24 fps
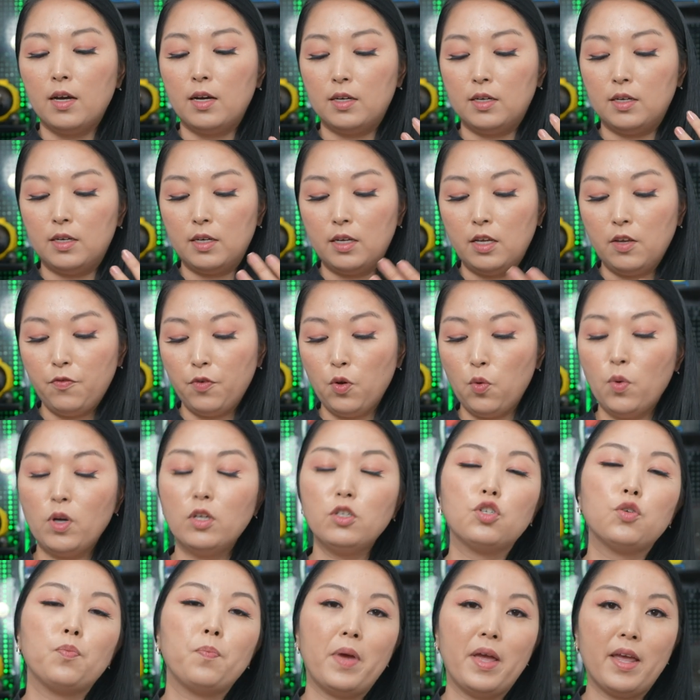If you
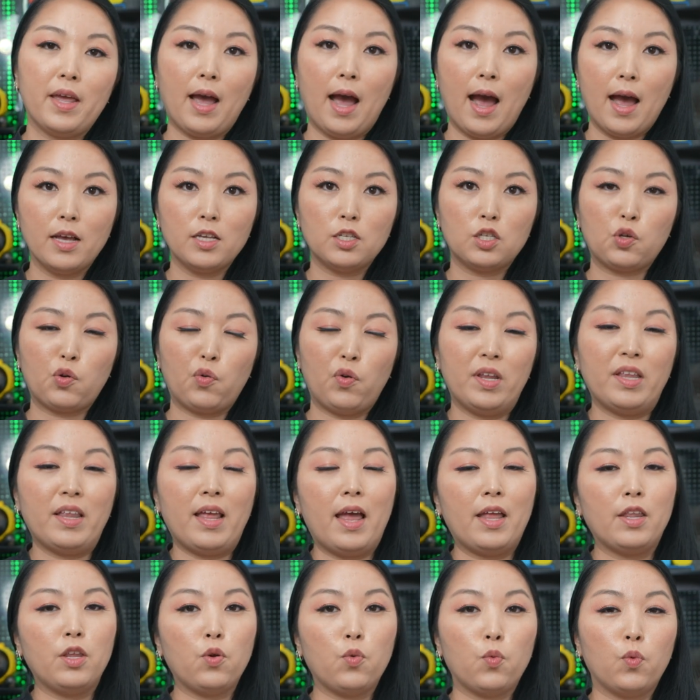want to make ice cream
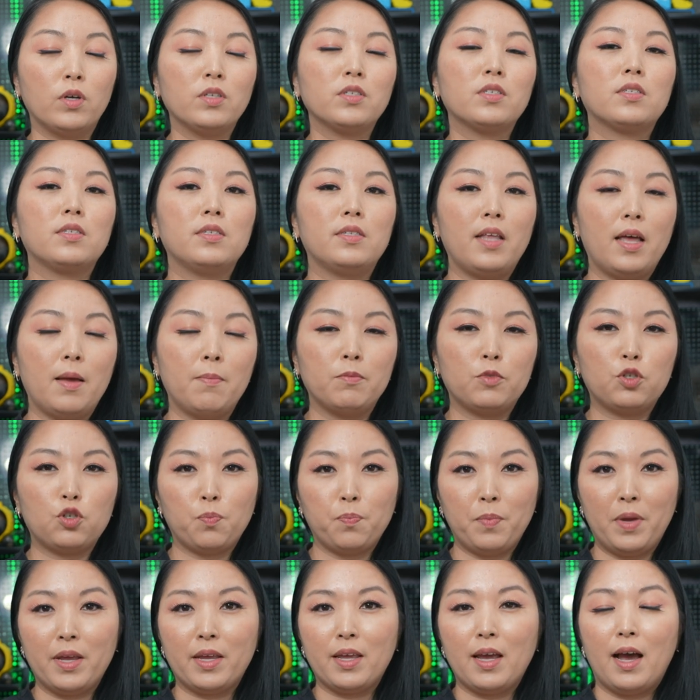and you want them to
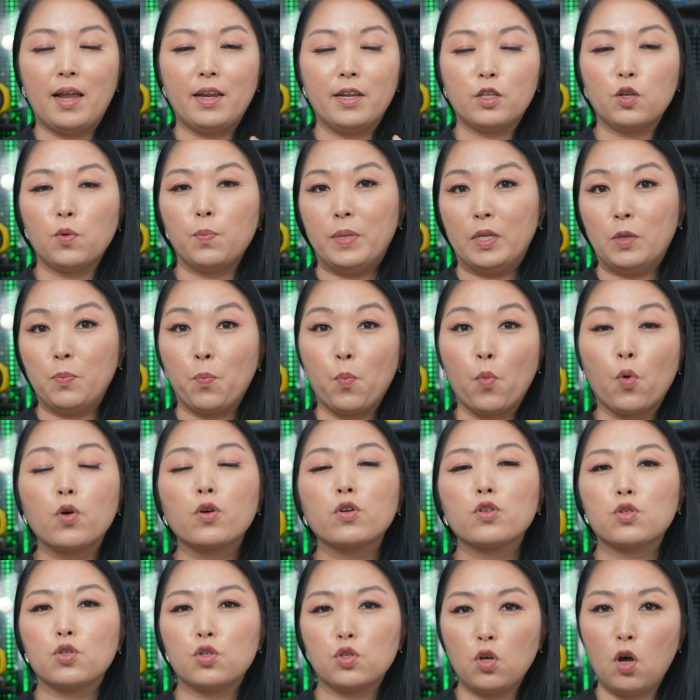make a little bit more
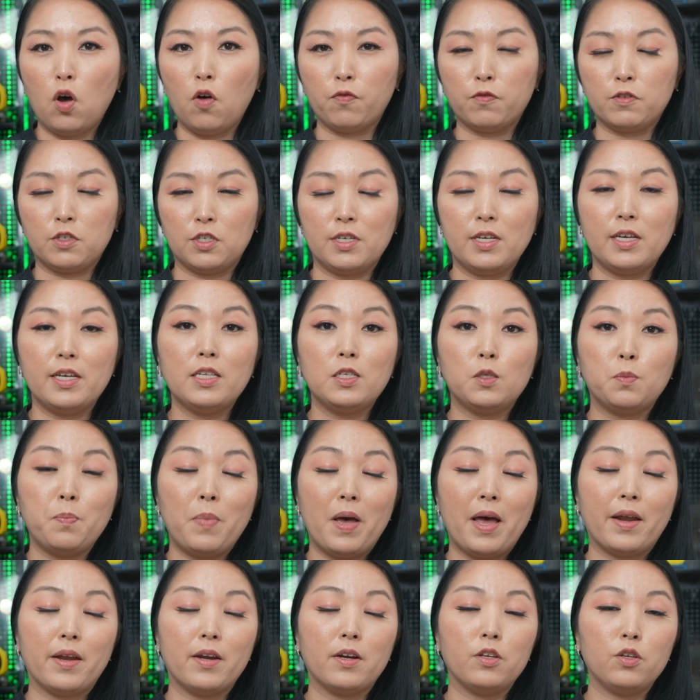soft, it's
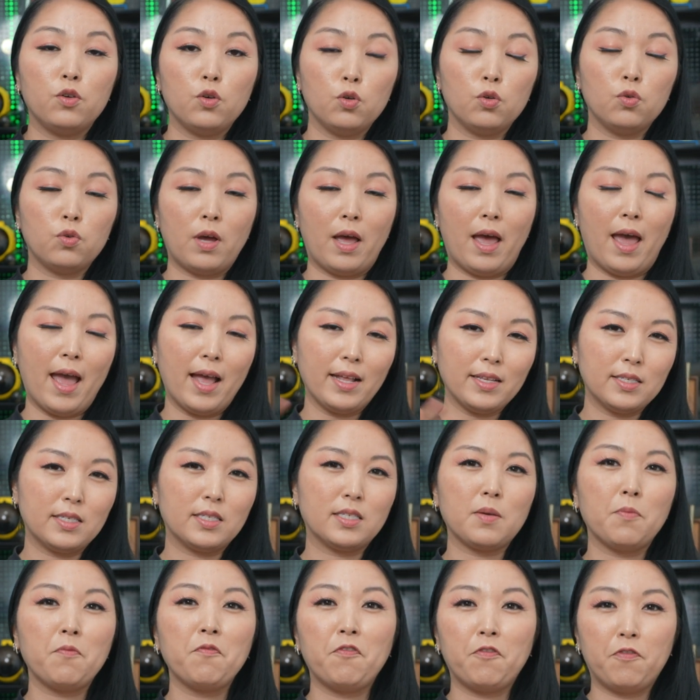better you add
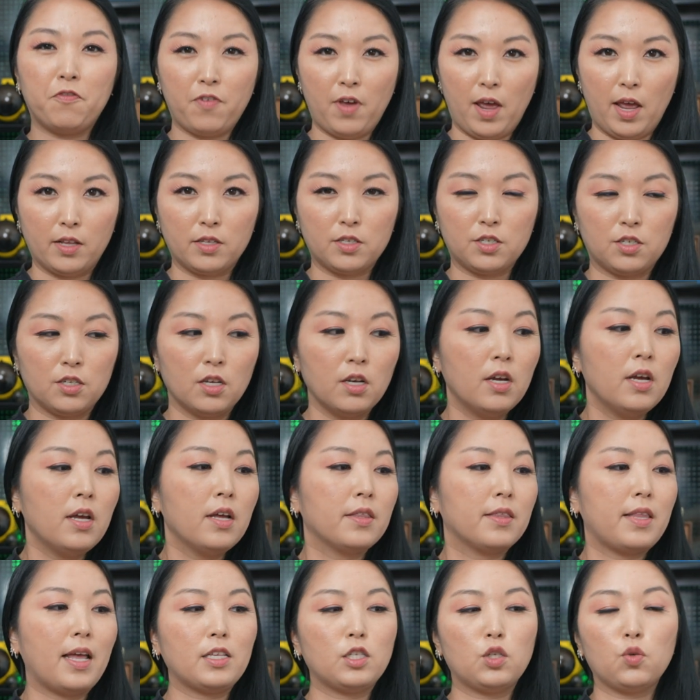some fat.
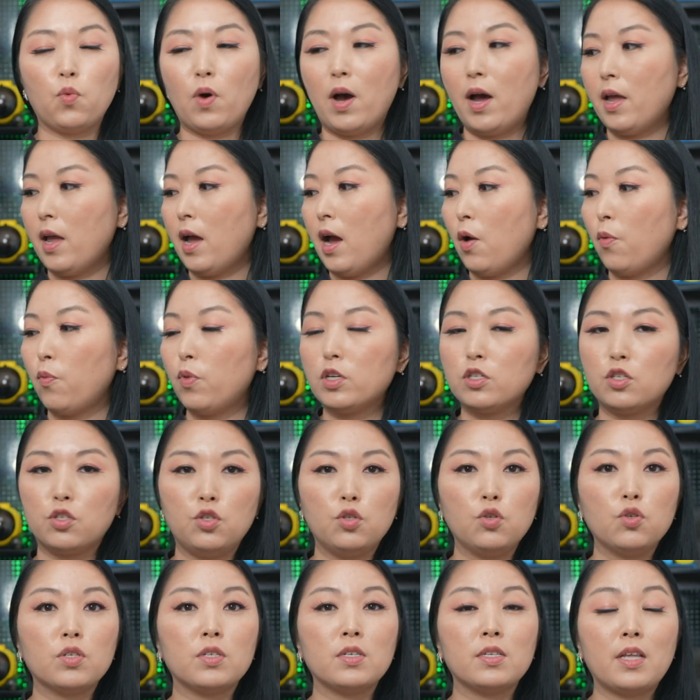That's why I was
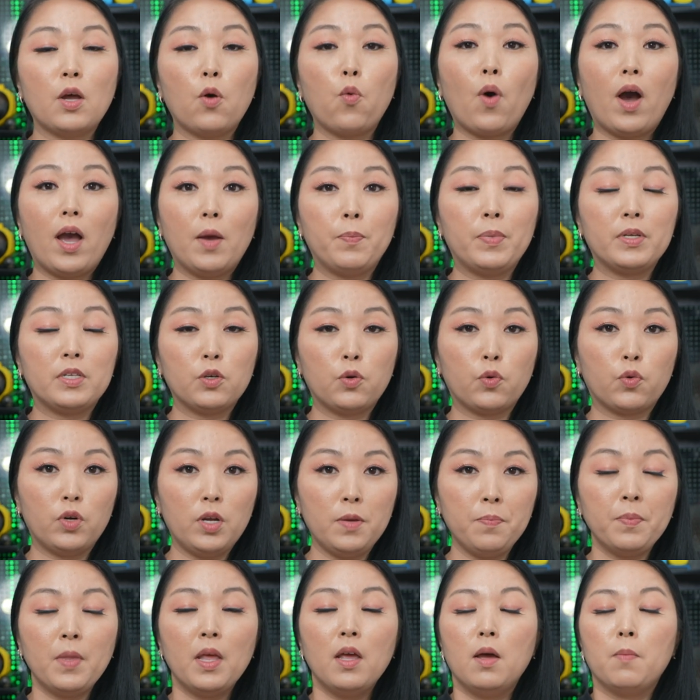using the whipped
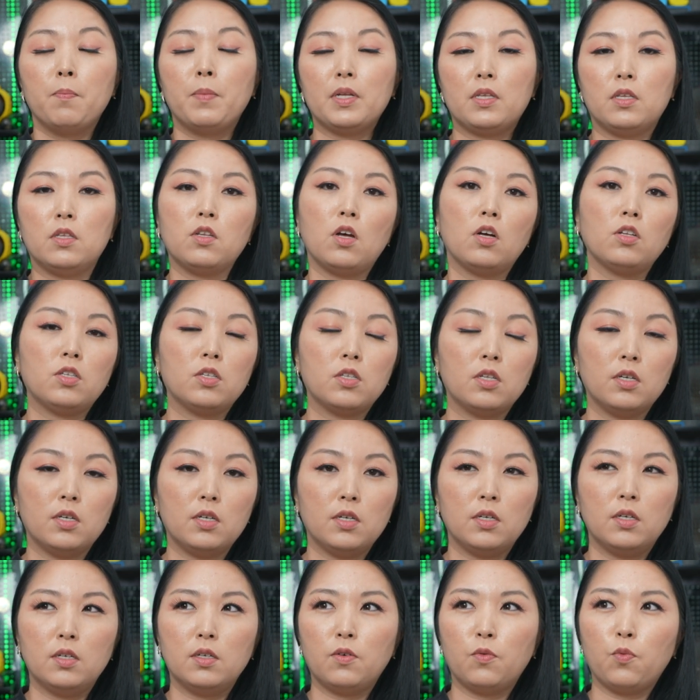cream, but not
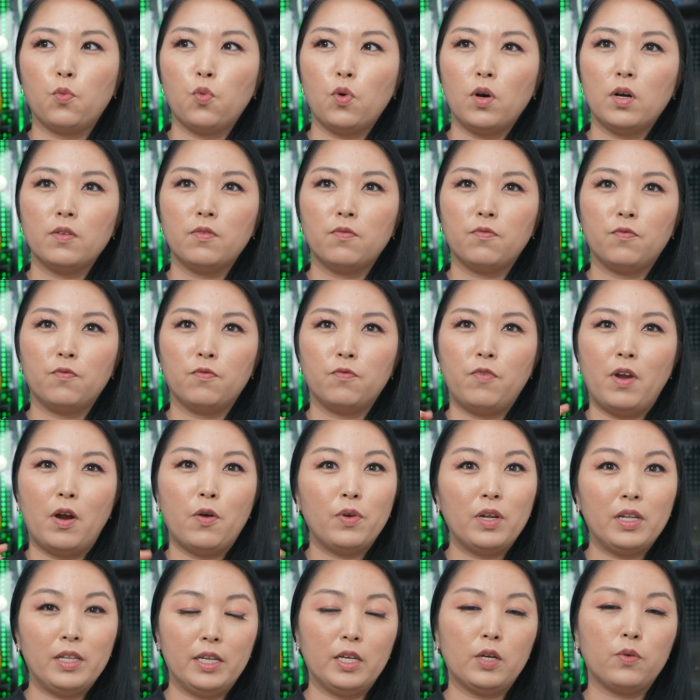the one
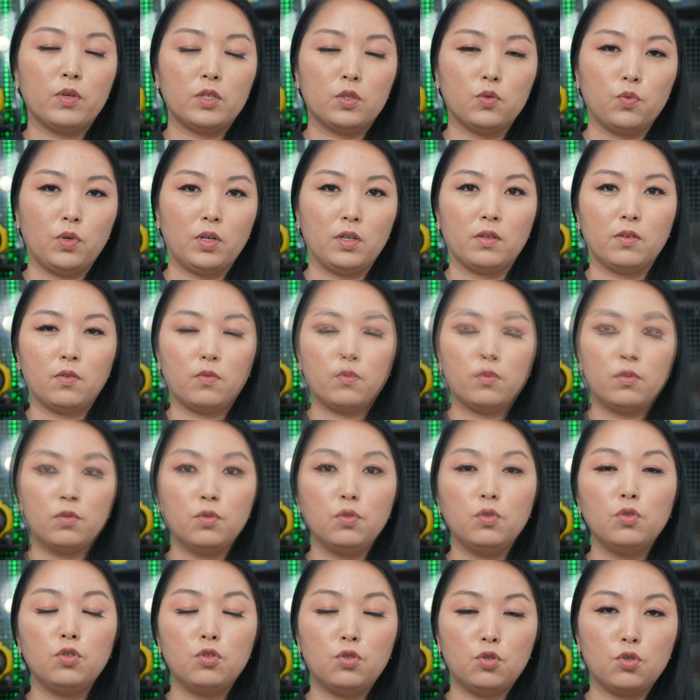very liquid one. You
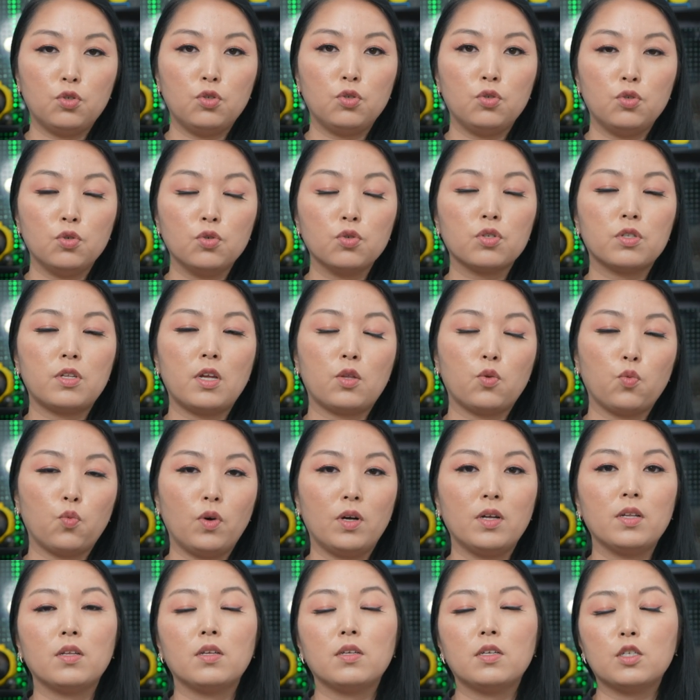need to use that
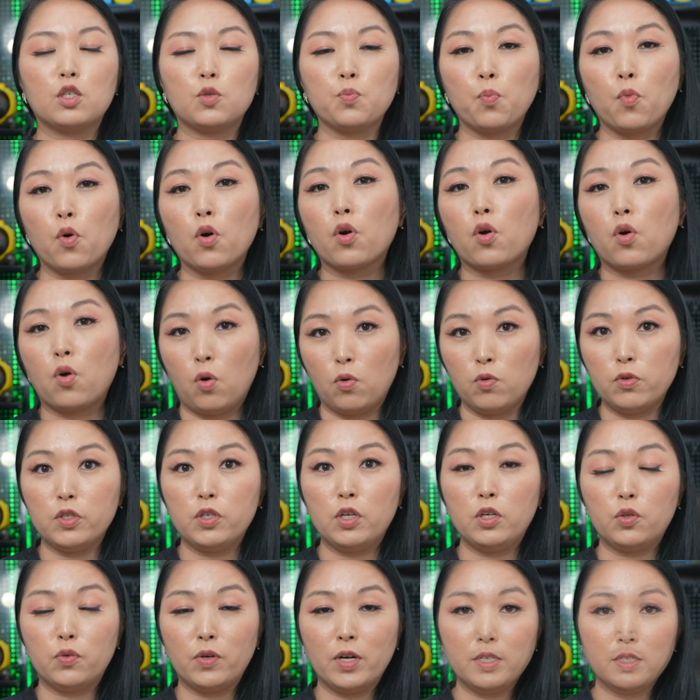one is more
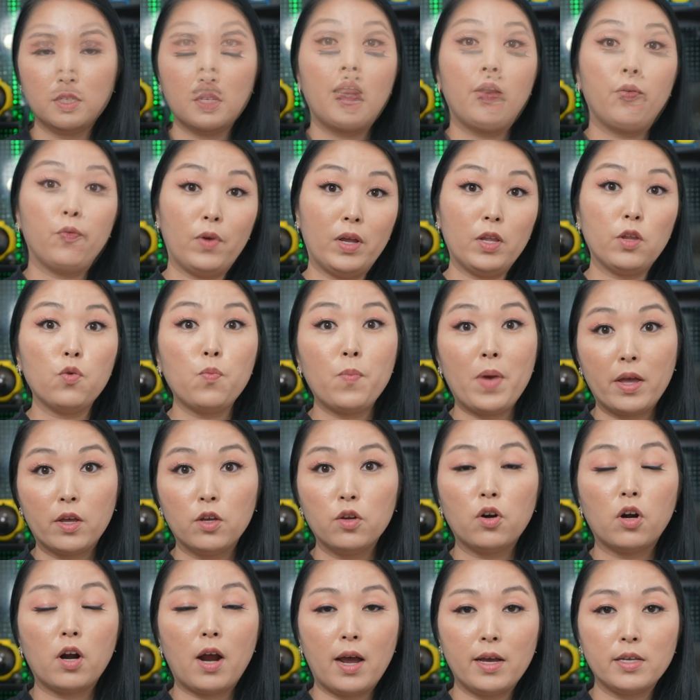concentrated, and when you make
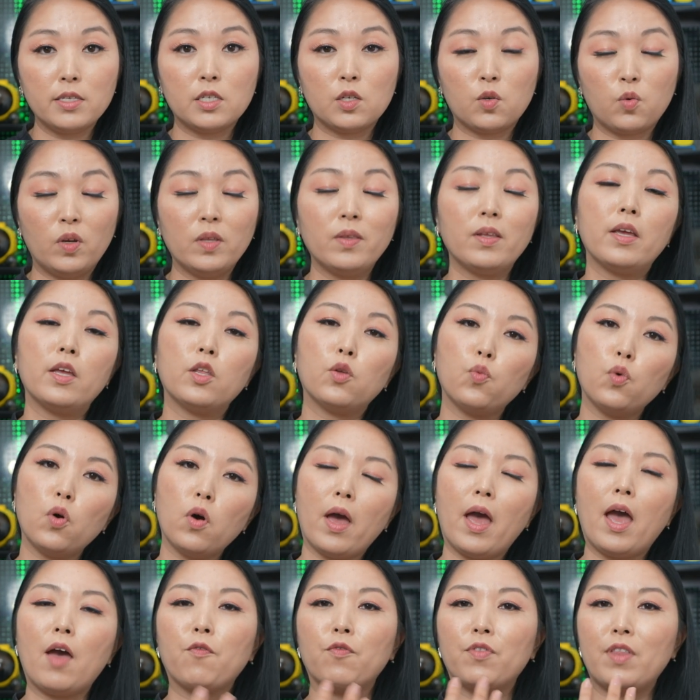your ice cream, it will
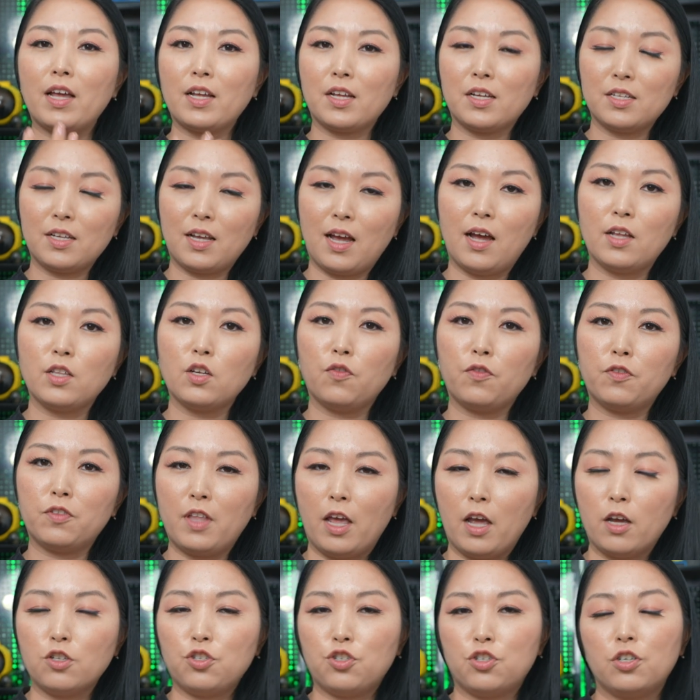have that kind of
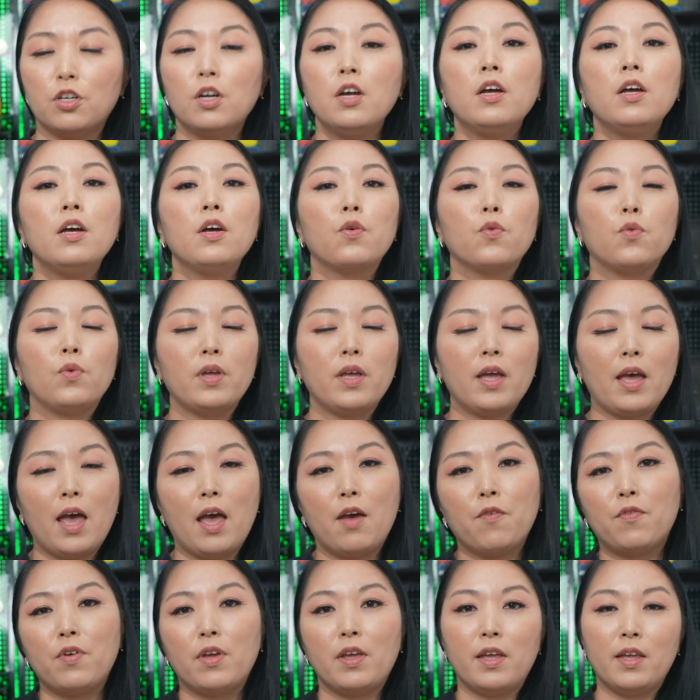texture we
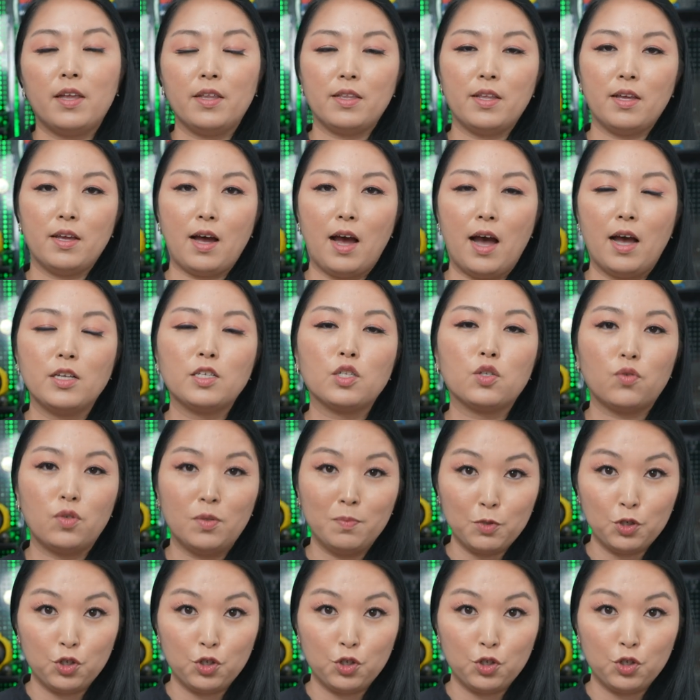have in the ice cream